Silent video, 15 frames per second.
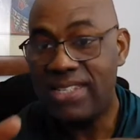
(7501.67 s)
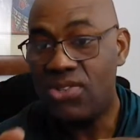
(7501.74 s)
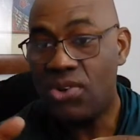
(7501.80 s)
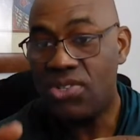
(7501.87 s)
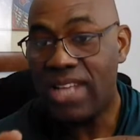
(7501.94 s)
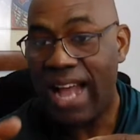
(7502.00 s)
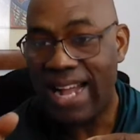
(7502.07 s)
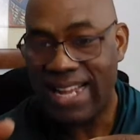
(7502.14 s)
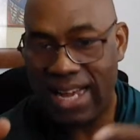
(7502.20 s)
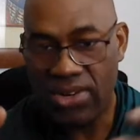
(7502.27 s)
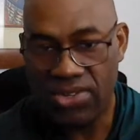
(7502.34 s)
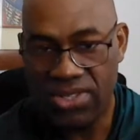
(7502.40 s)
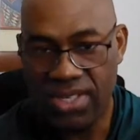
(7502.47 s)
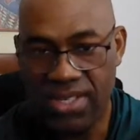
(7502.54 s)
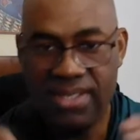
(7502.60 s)
Those are
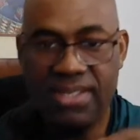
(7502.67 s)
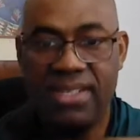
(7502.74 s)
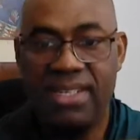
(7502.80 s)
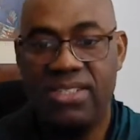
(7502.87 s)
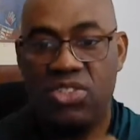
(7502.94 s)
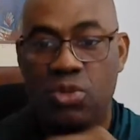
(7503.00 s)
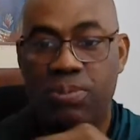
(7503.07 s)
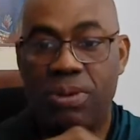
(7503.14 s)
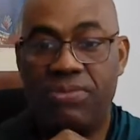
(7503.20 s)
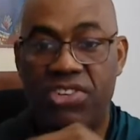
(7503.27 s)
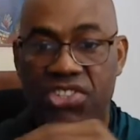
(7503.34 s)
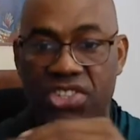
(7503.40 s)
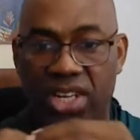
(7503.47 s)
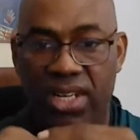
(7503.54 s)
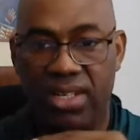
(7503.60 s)
calluses,
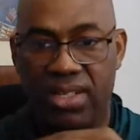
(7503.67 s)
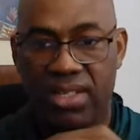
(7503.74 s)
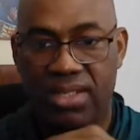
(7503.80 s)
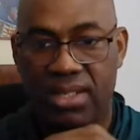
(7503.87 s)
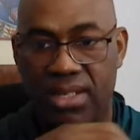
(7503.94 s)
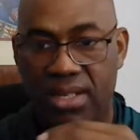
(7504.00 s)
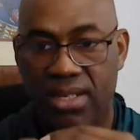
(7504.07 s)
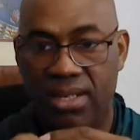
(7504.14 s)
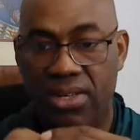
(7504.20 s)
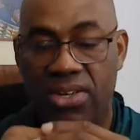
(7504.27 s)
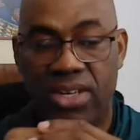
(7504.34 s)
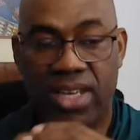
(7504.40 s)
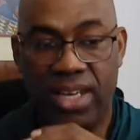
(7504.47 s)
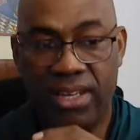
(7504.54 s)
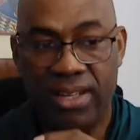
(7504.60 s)
superficial.
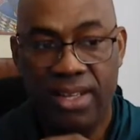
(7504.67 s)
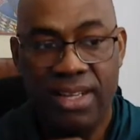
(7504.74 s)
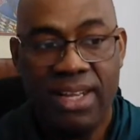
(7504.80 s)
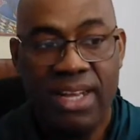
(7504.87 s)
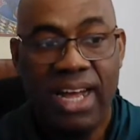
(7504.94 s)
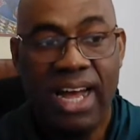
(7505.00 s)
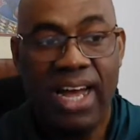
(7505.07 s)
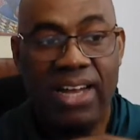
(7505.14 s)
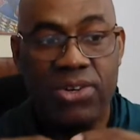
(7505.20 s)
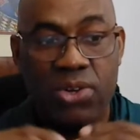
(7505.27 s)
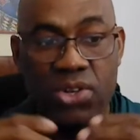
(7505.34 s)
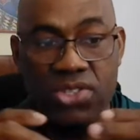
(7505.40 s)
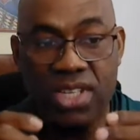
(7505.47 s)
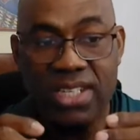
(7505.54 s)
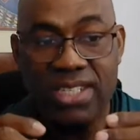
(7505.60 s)
Okay, and
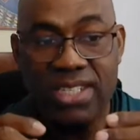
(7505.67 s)
those things